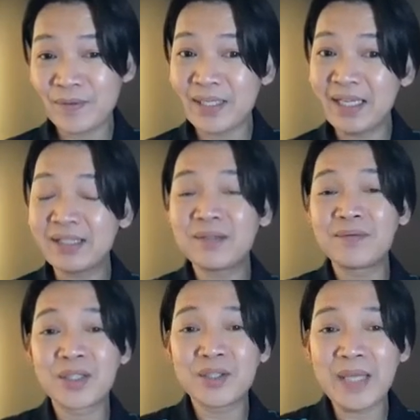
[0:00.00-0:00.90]
from the list of
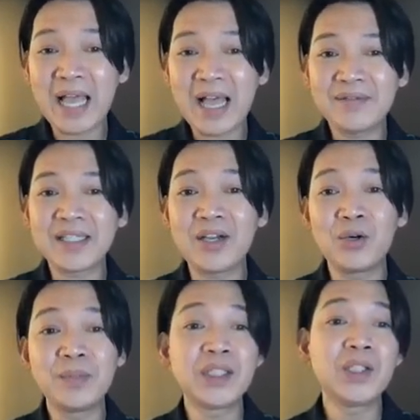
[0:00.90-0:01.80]
words we have, and I
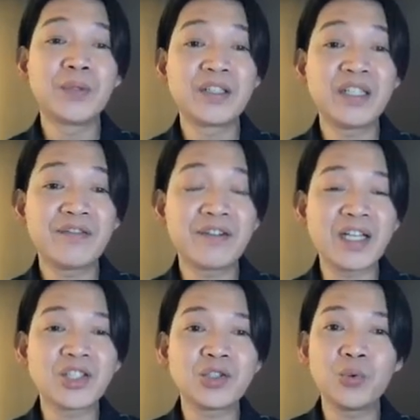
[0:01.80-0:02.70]
hope that you were
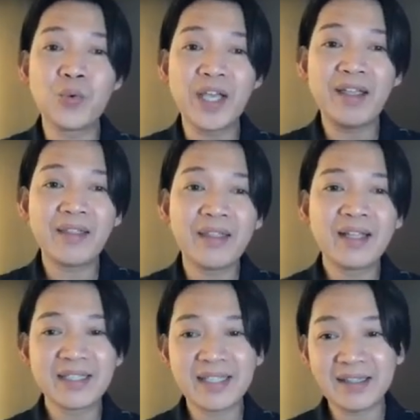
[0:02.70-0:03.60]
refreshed with
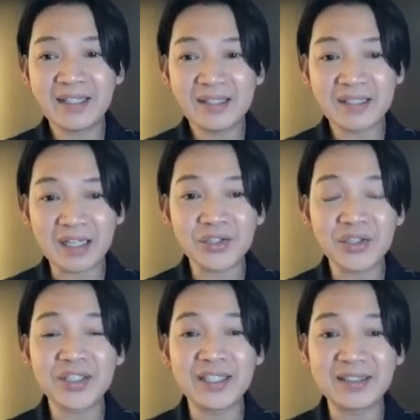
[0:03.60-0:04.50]
the sentence
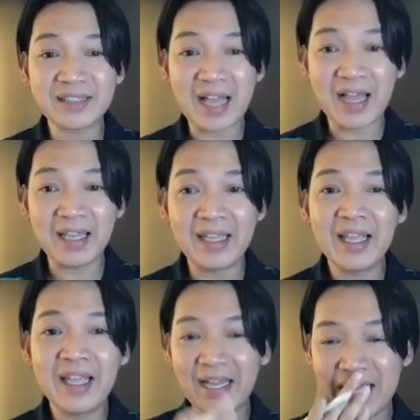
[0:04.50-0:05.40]
structures in Thai
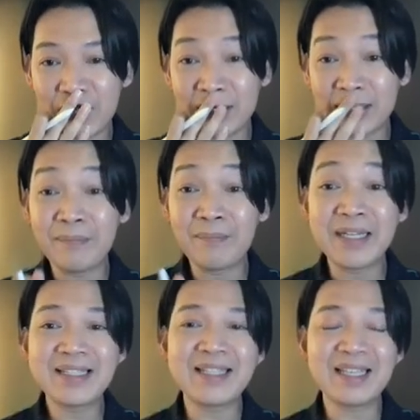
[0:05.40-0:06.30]
and how
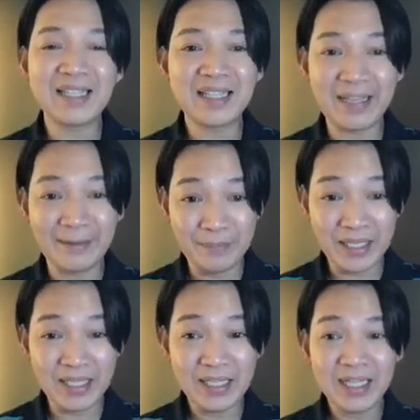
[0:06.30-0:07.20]
simplistic it can
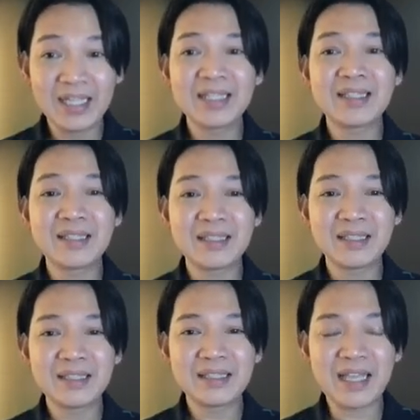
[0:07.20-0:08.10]
be.
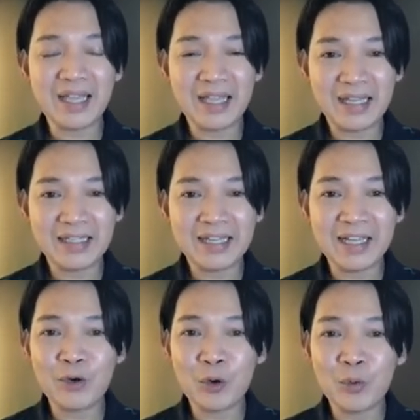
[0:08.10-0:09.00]
And
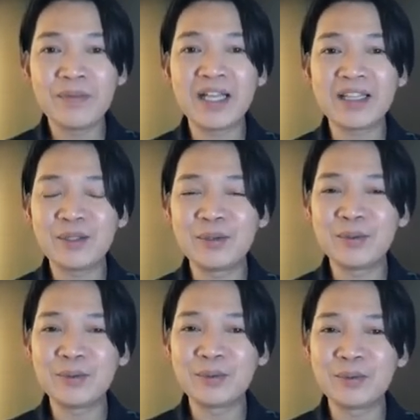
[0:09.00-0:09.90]
I hope that
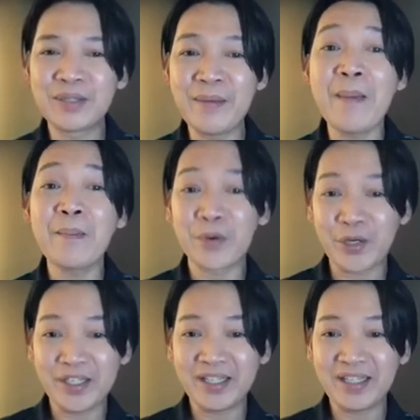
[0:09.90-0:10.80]
you
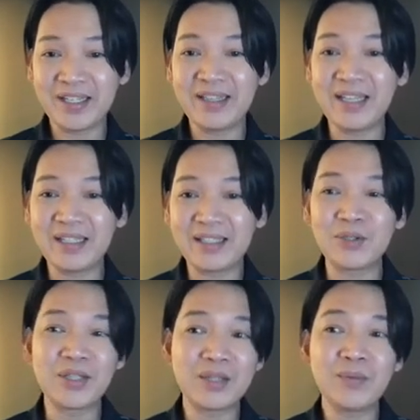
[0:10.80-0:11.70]
remembered this
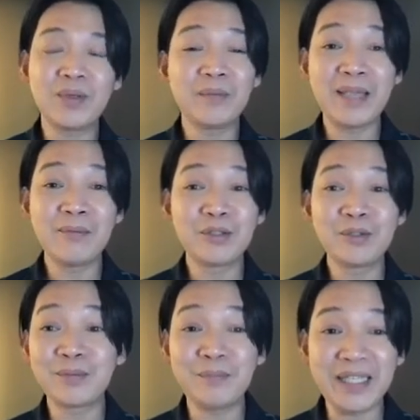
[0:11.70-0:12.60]
so that we will be able
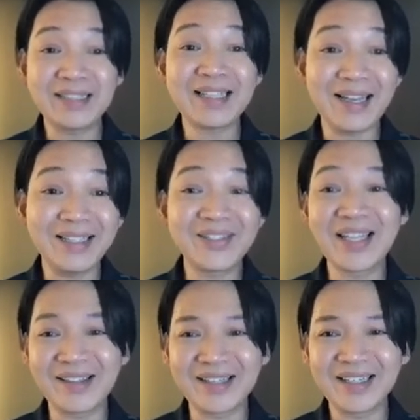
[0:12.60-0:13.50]
to speak Thai
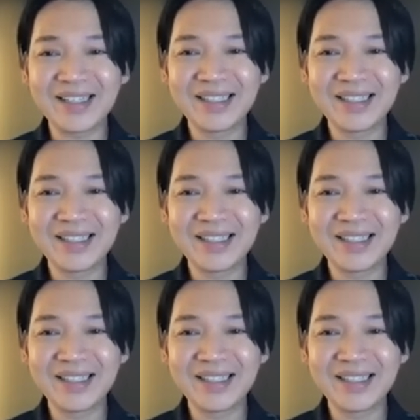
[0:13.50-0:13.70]
together.